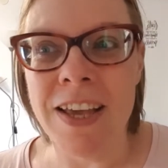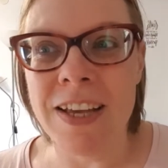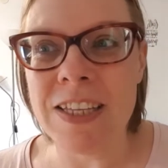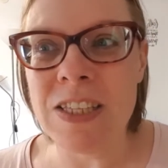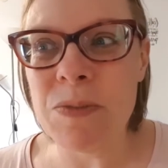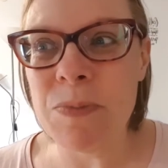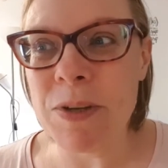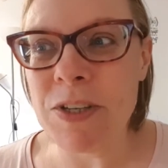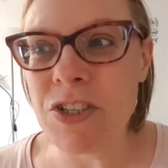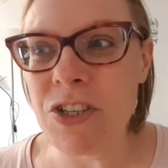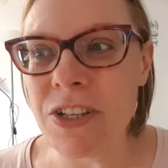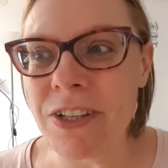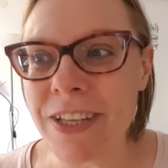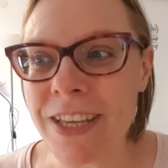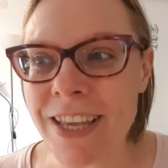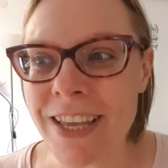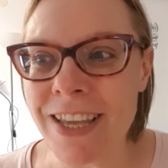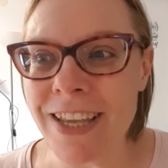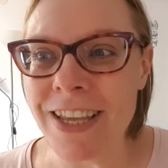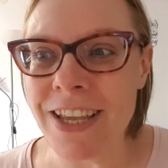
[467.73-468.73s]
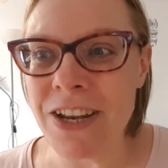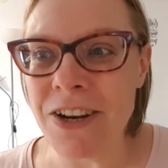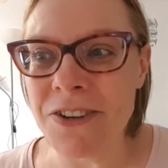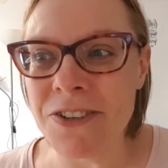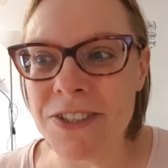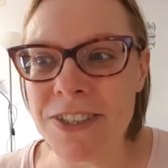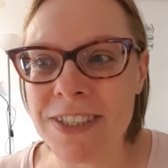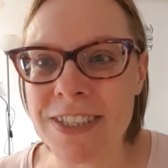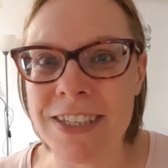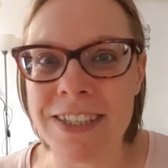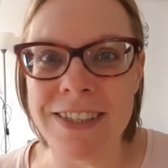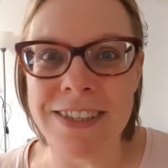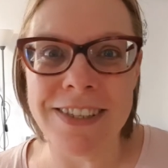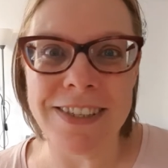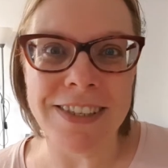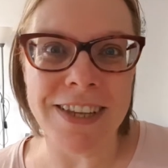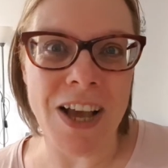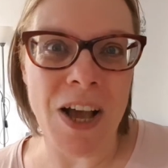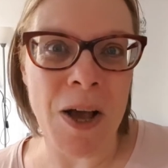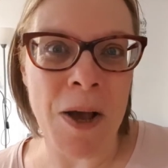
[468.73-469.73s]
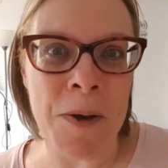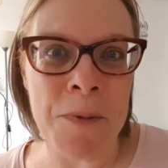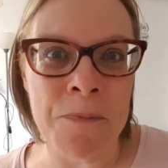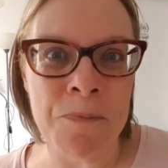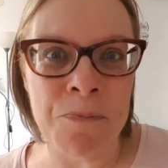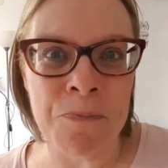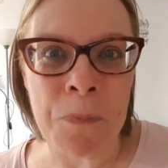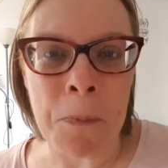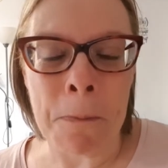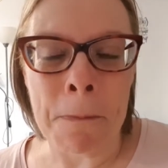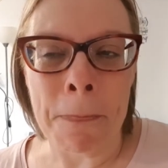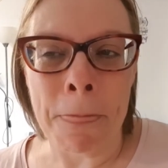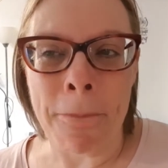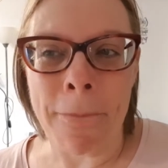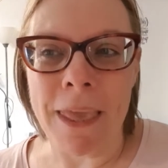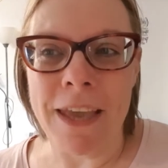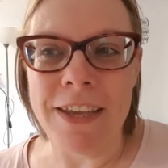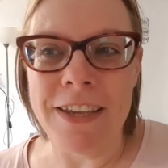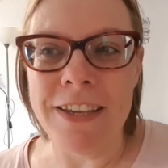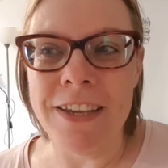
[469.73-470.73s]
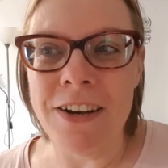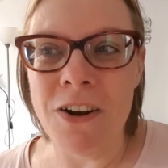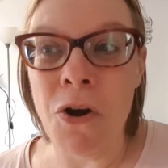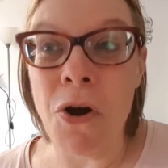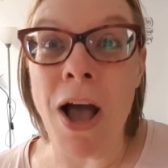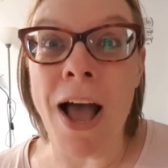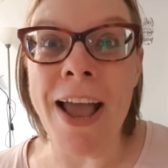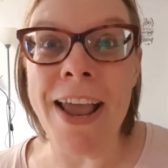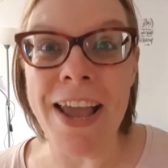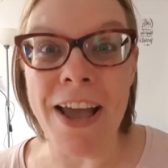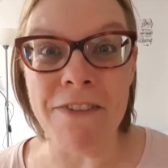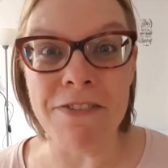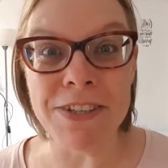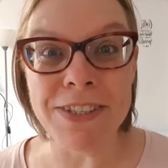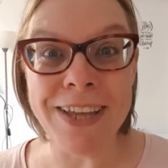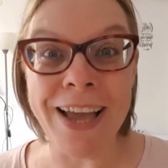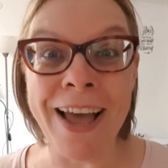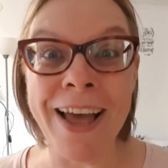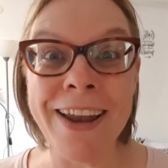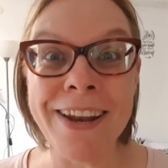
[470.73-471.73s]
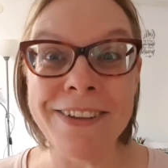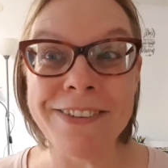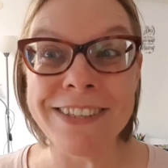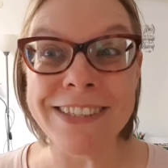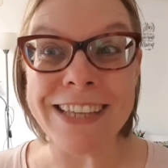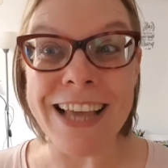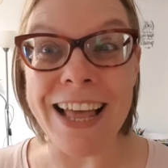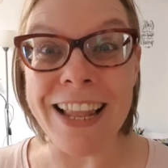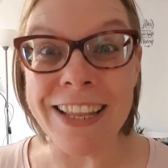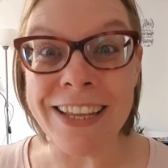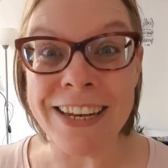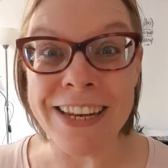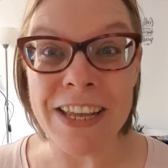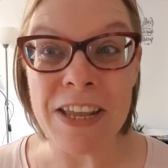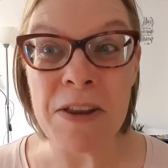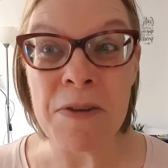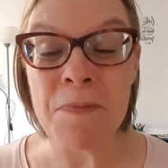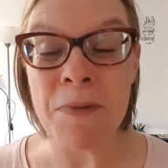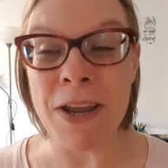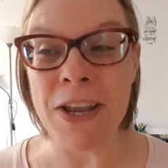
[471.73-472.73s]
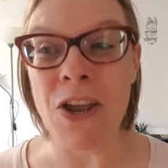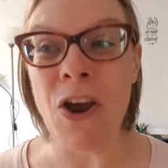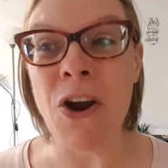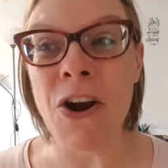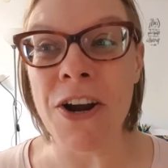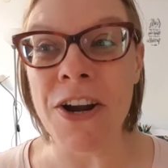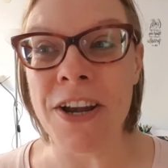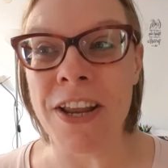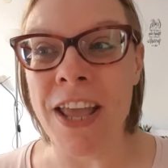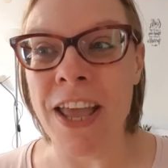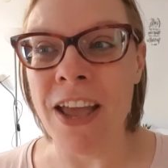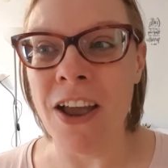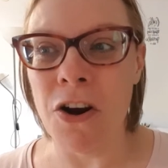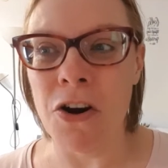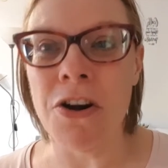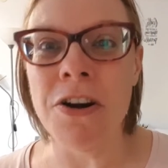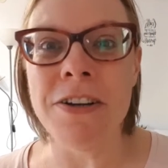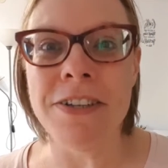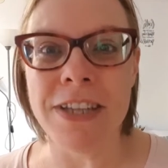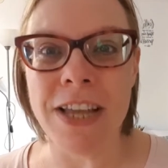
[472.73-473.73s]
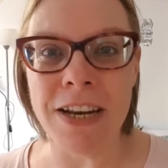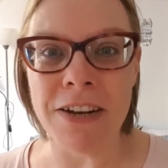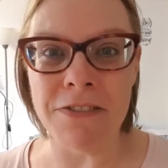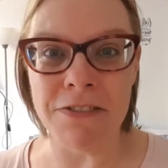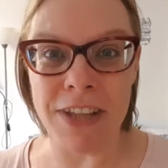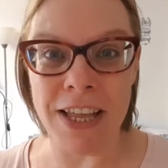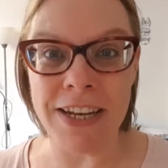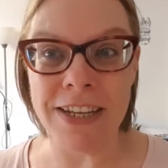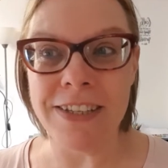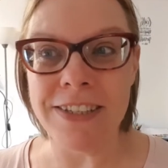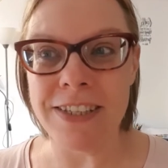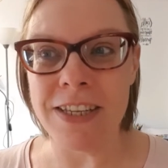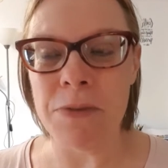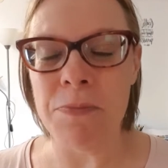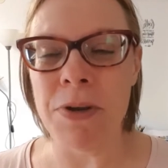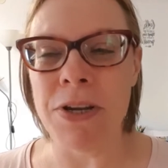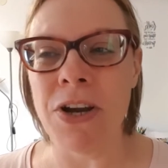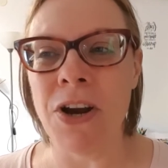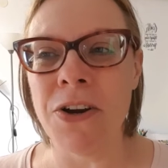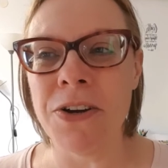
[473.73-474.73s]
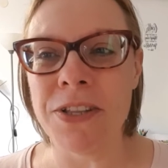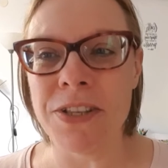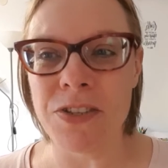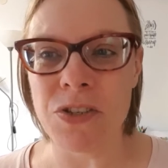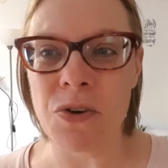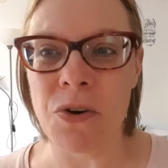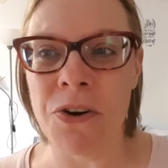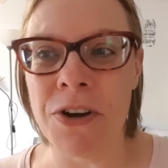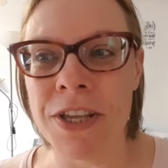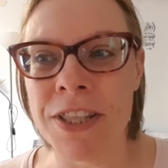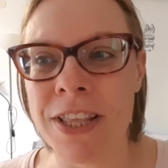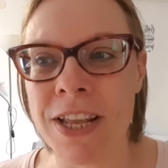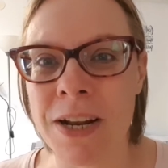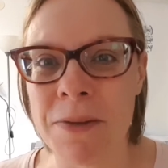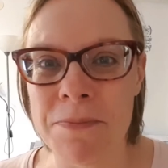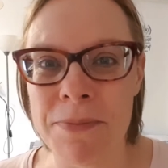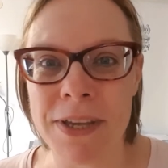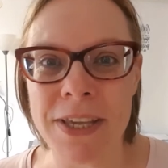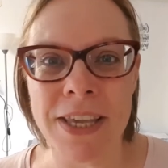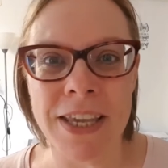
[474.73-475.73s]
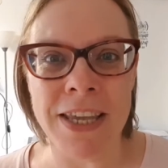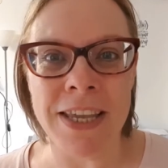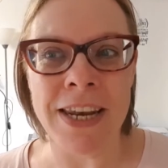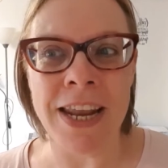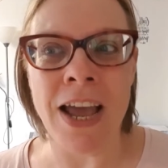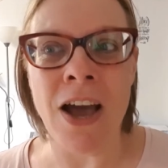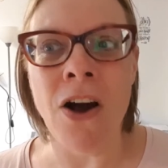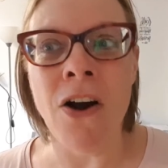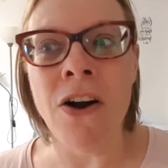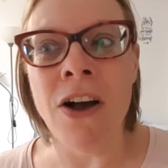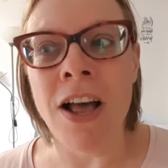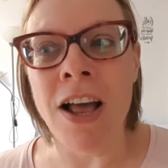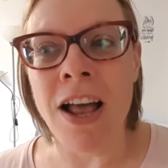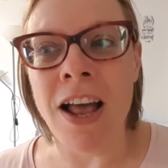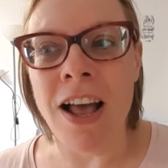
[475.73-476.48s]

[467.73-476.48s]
especially, since, I have a ton of salad in my yard, or a ton of lettuce in my yard that's growing that I'm picking now.